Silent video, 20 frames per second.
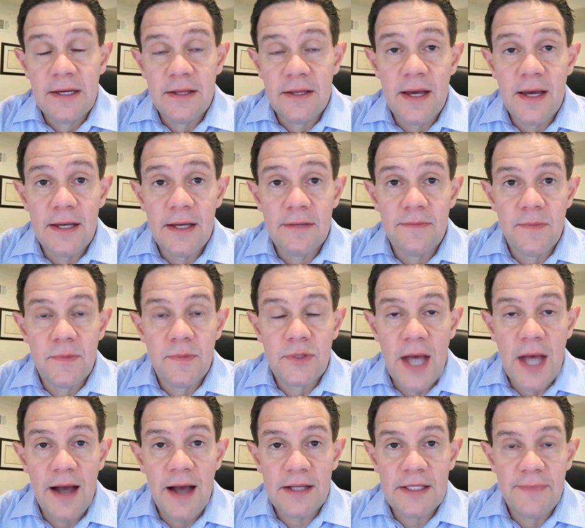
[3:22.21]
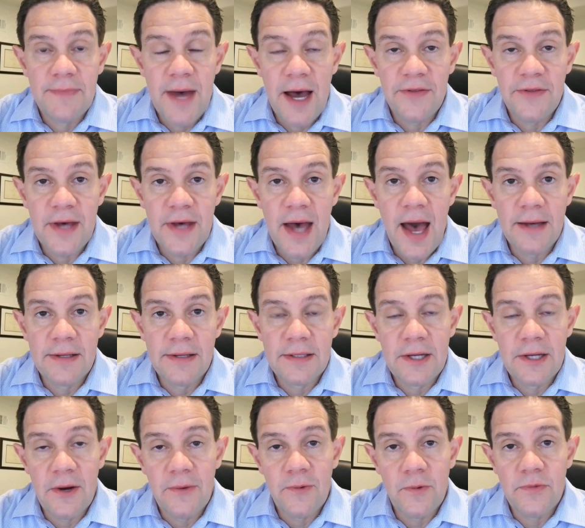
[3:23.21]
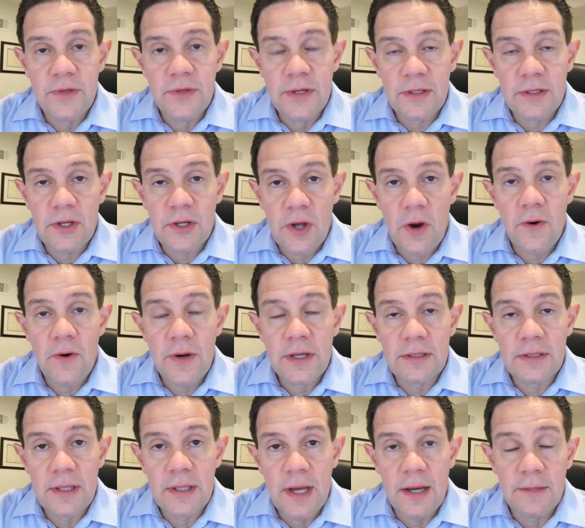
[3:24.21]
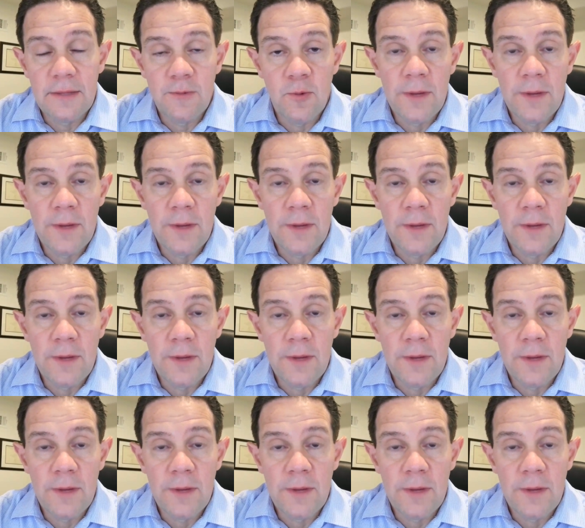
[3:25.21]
that talked about the you know the current uh,